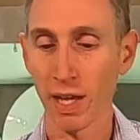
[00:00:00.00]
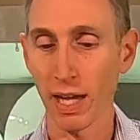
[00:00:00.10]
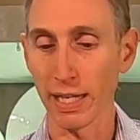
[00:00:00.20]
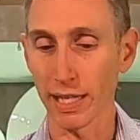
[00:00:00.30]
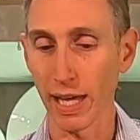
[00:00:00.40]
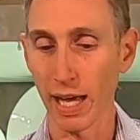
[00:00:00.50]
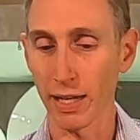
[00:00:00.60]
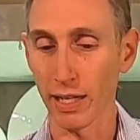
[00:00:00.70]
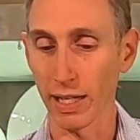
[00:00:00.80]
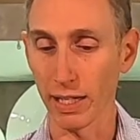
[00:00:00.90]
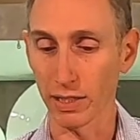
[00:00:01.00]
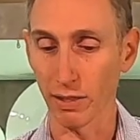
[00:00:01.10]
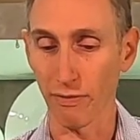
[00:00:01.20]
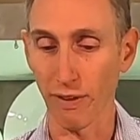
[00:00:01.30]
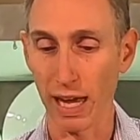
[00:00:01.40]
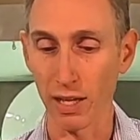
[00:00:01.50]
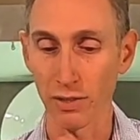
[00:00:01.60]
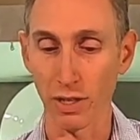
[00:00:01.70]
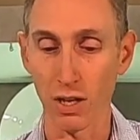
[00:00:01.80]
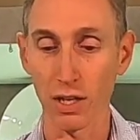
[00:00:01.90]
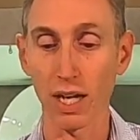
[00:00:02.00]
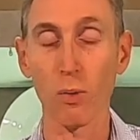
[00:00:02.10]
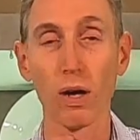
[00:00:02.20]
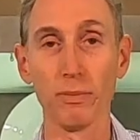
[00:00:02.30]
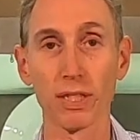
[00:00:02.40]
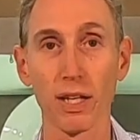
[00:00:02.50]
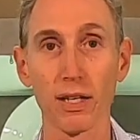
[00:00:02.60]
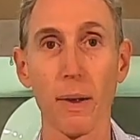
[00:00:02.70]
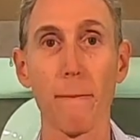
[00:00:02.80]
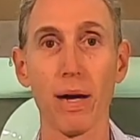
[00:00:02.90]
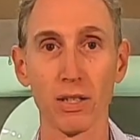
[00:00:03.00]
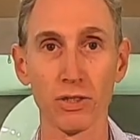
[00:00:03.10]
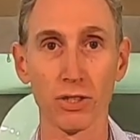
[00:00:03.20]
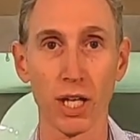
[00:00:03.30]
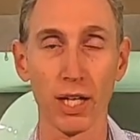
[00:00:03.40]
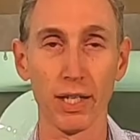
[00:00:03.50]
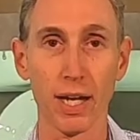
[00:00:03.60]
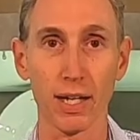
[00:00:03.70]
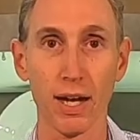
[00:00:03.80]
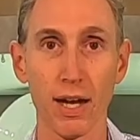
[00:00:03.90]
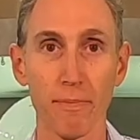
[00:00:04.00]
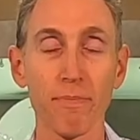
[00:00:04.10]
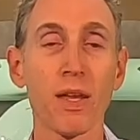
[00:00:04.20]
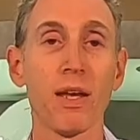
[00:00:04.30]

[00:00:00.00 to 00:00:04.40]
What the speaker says: And again, it's found on our website, MarylandChina.com,